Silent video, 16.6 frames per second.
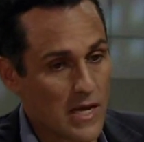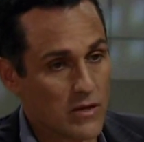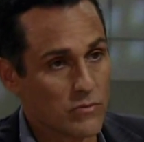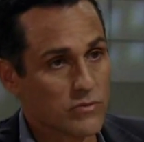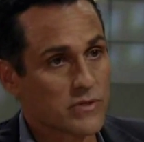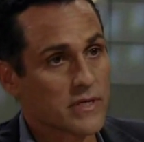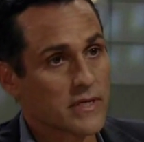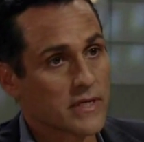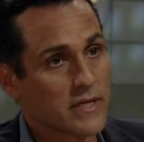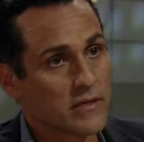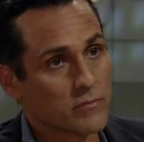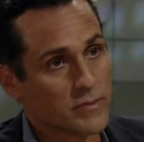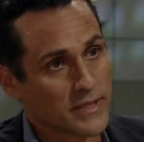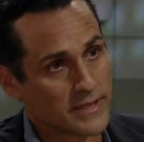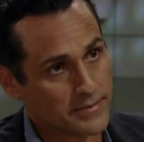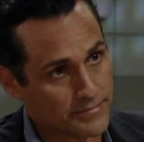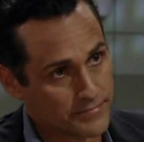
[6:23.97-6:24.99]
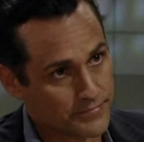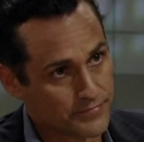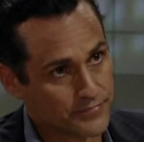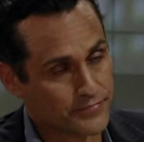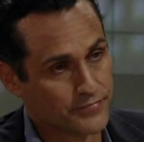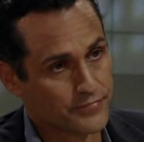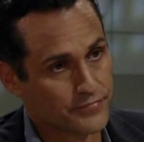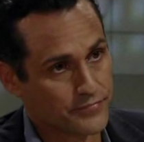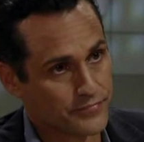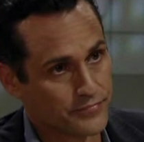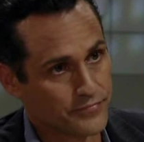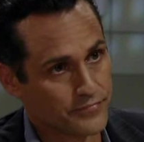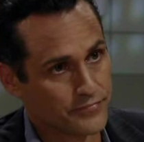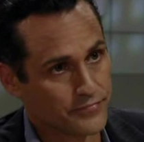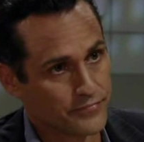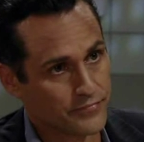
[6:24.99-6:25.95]
He was going to kill me.
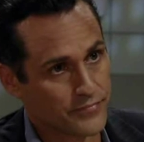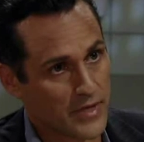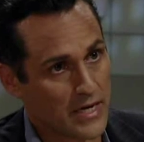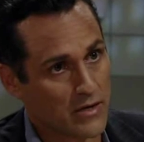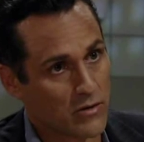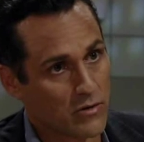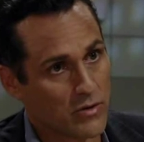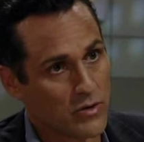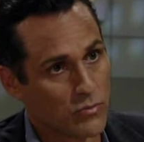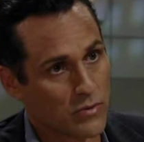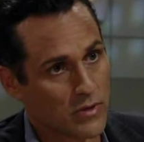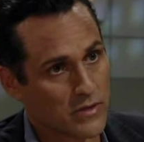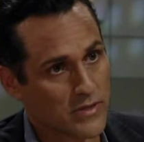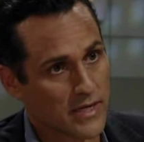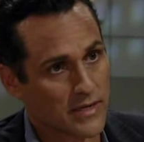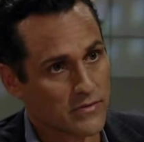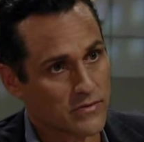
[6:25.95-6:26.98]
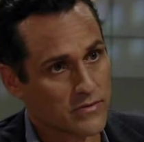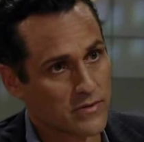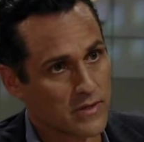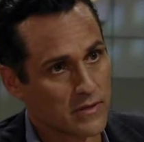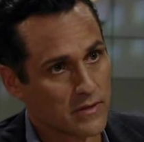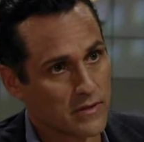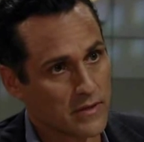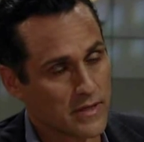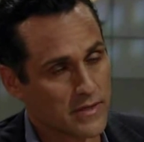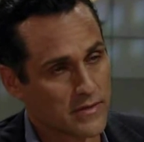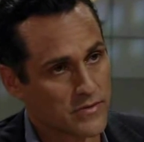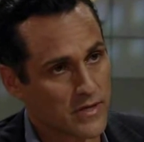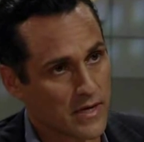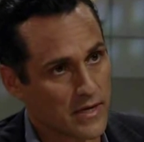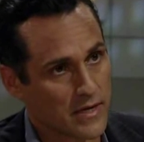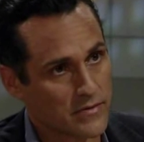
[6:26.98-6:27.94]
I know he was. I could see the look in
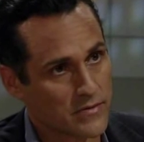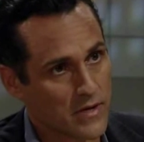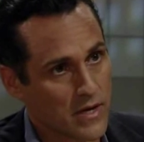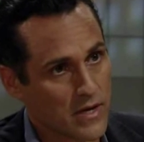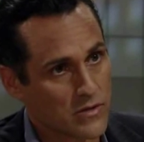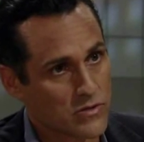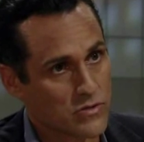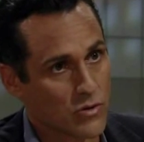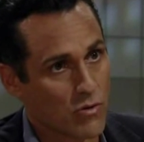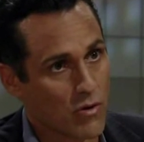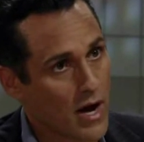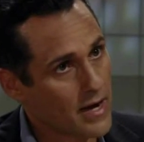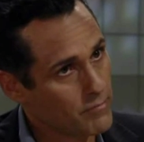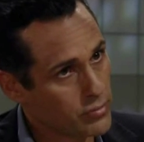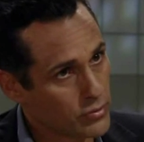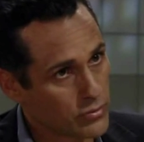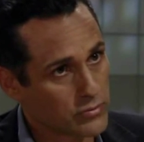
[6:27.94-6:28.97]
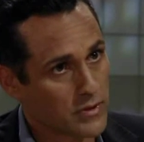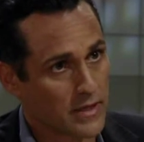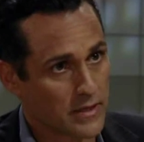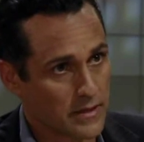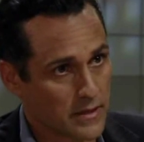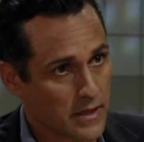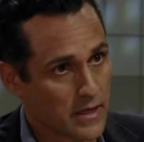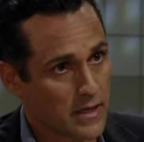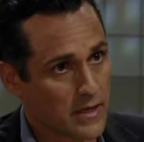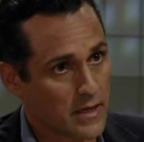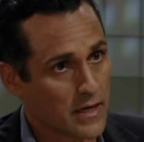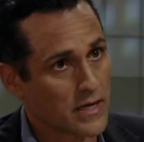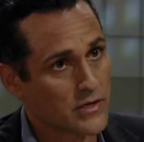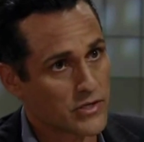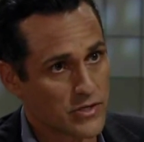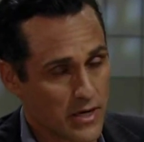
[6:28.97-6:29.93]
his eyes. So I pulled out a gun
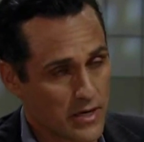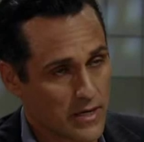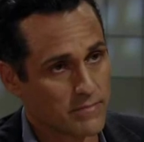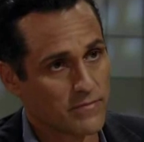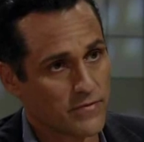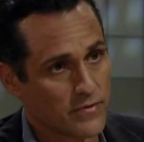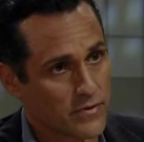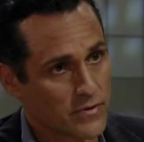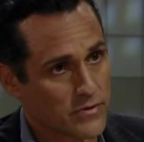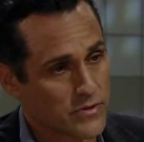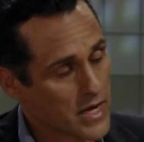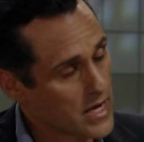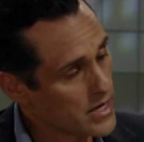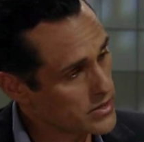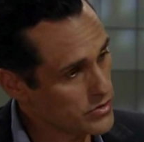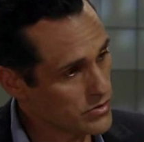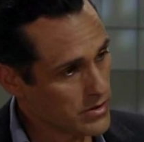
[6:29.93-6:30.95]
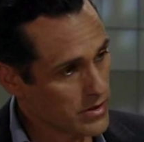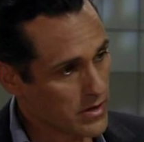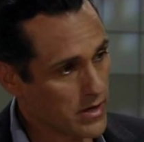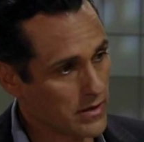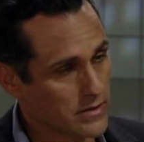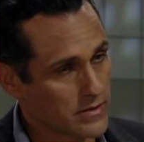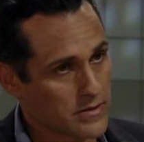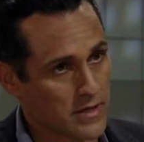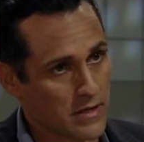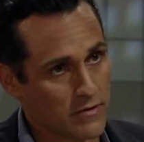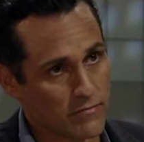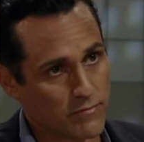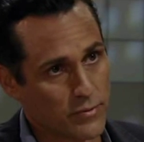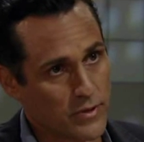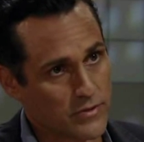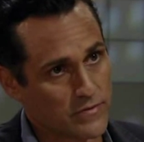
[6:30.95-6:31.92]
and I shot him first. You can call it
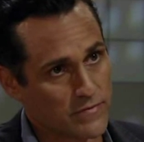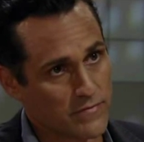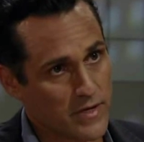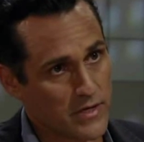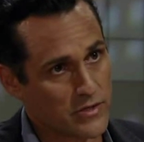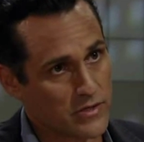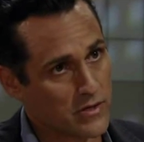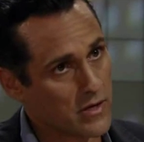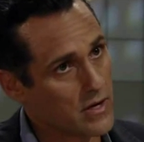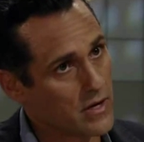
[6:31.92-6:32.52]
self-preservation.